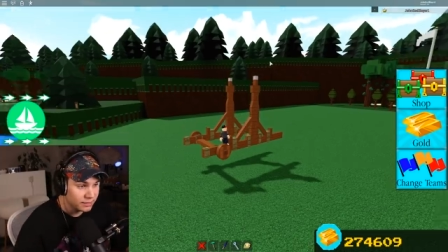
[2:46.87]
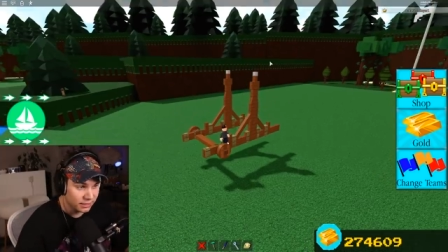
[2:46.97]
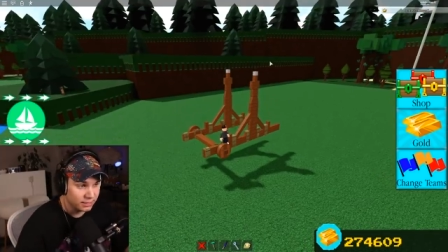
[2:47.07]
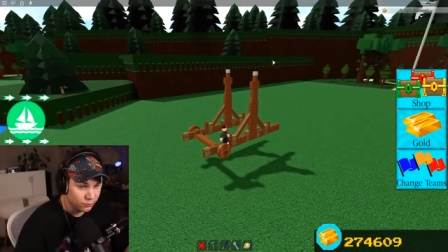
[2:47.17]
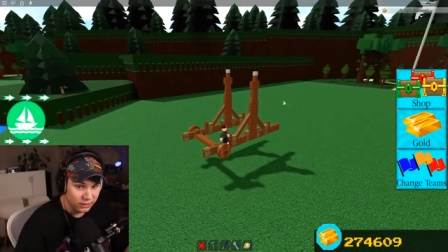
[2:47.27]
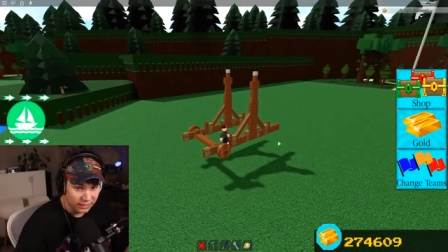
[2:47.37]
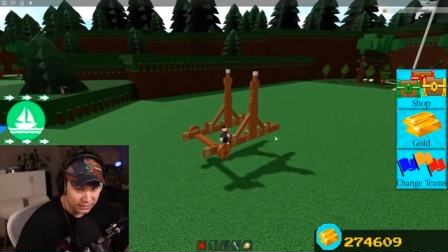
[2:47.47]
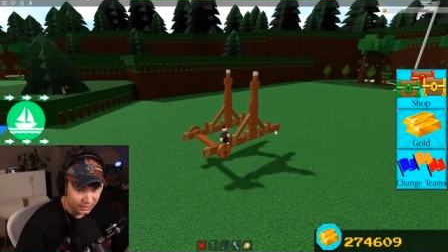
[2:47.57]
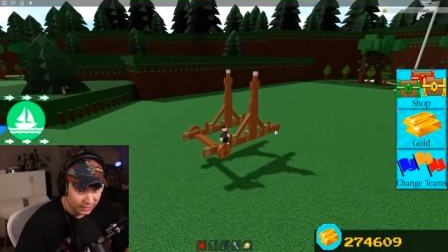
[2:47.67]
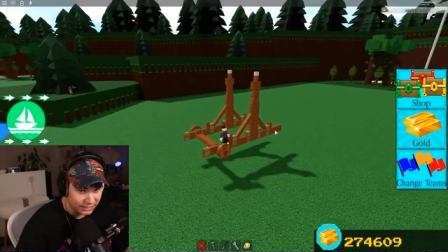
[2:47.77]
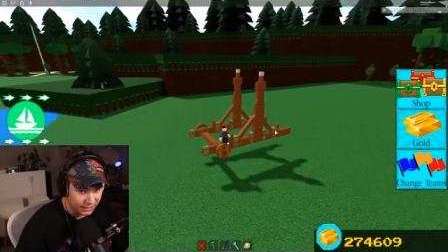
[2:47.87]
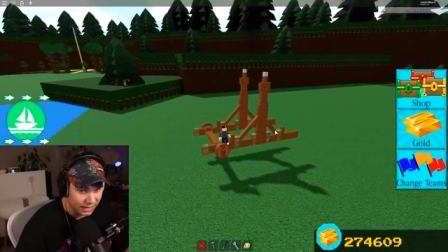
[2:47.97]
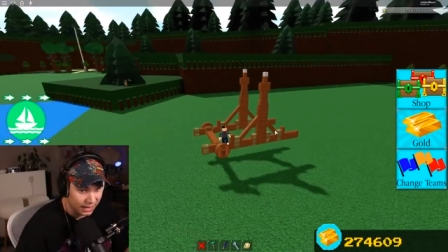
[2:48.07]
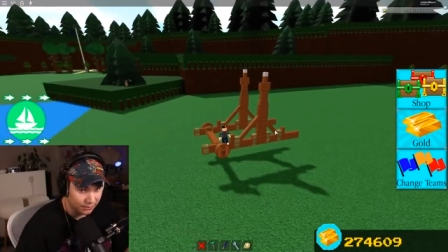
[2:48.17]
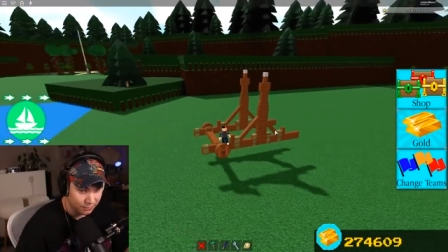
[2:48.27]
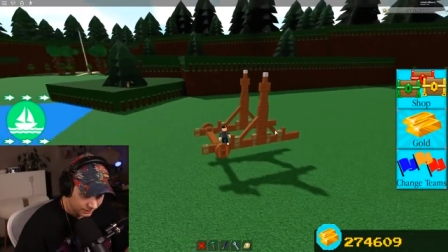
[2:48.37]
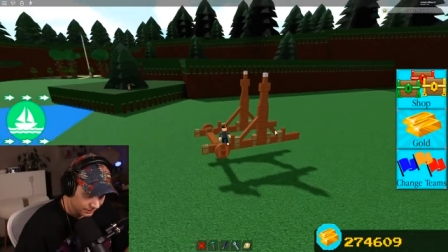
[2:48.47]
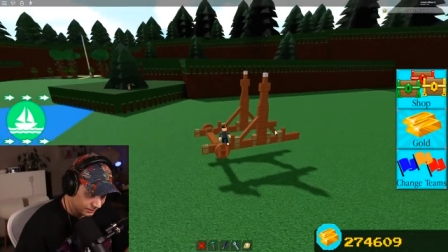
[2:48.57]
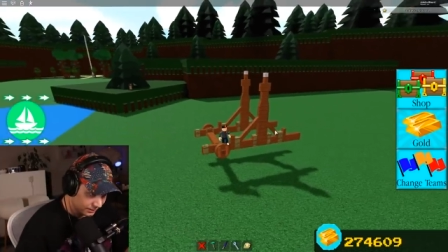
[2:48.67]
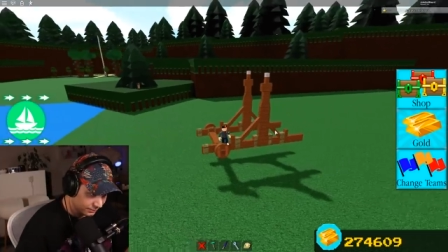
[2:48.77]
this thing as realistic as I can, but
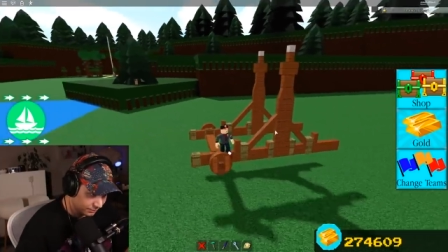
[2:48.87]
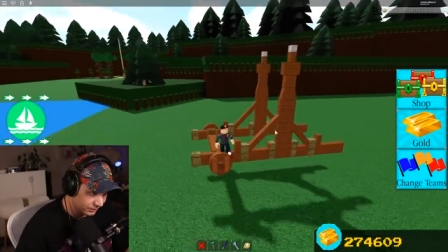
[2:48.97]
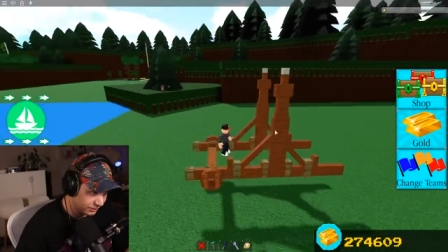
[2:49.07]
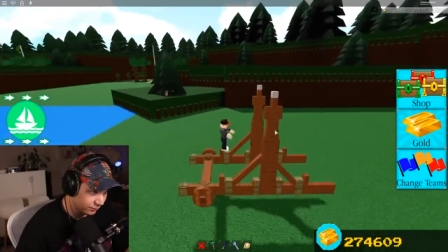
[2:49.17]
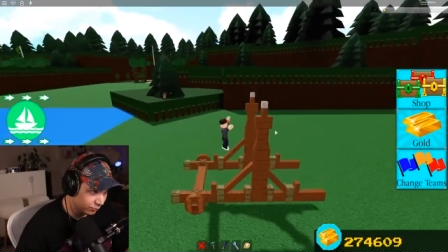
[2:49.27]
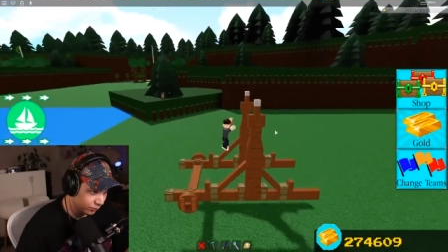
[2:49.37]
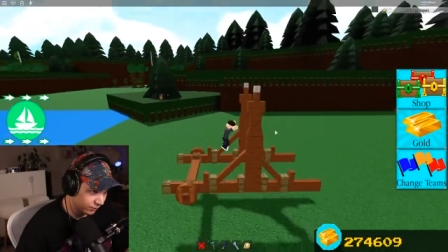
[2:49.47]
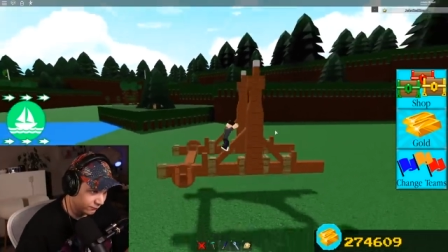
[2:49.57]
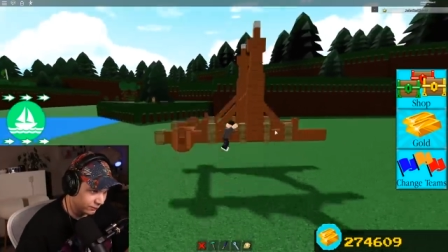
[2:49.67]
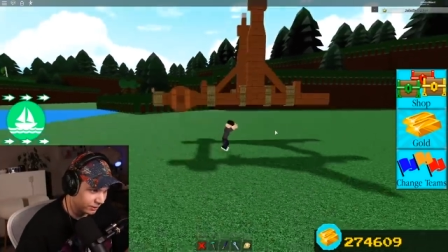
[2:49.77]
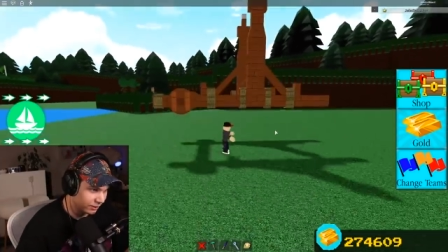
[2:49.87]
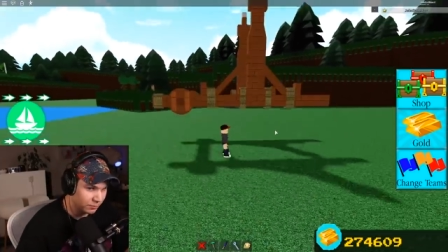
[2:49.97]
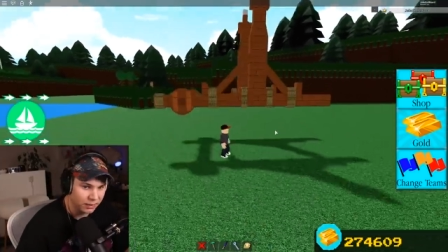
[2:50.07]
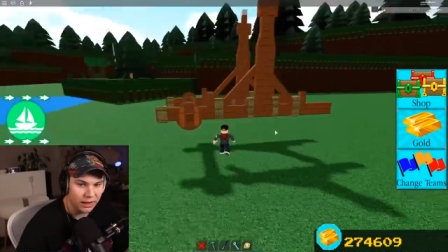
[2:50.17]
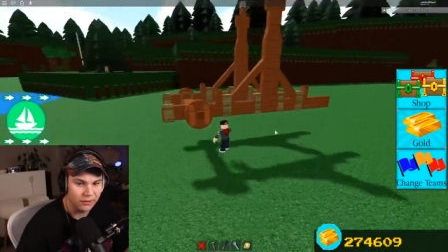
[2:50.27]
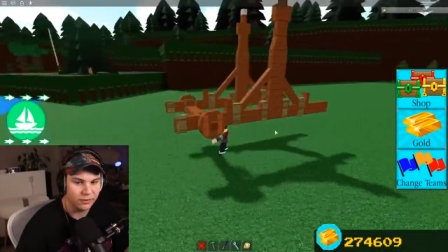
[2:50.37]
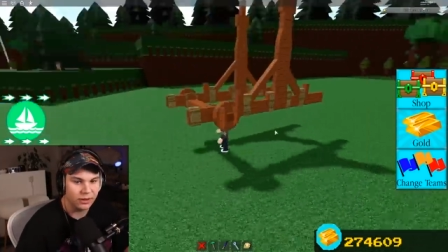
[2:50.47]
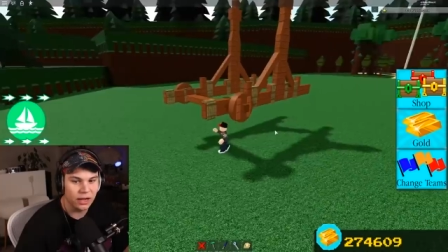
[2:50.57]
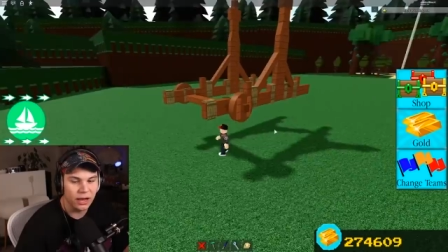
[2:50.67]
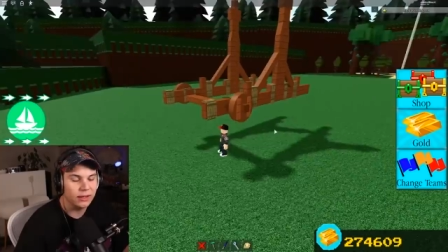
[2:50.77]
it's, I mean, still pretty freaking hard, but I ain't even
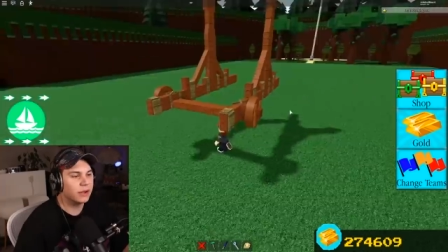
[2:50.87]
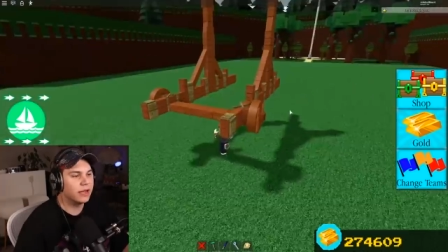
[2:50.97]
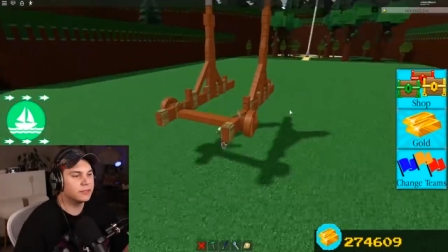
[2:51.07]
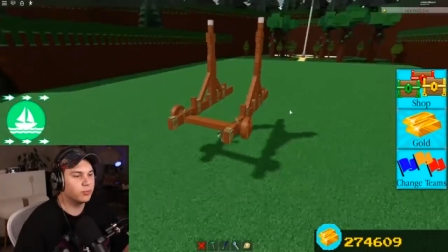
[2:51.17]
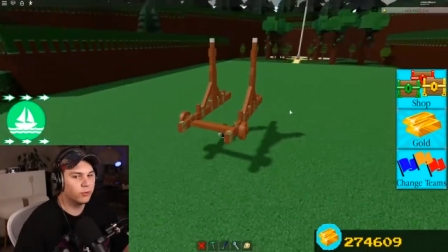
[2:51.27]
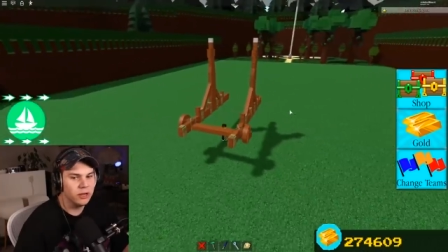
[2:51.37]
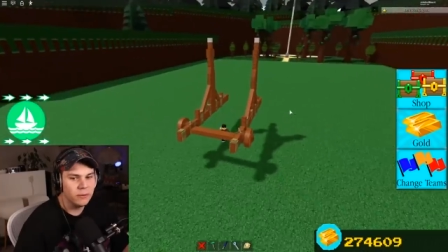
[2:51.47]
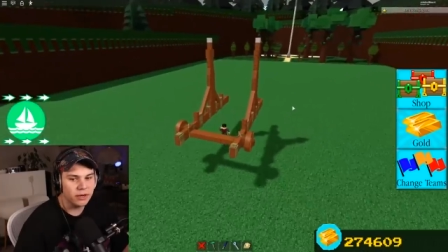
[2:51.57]
gonna lie. But guys, pretty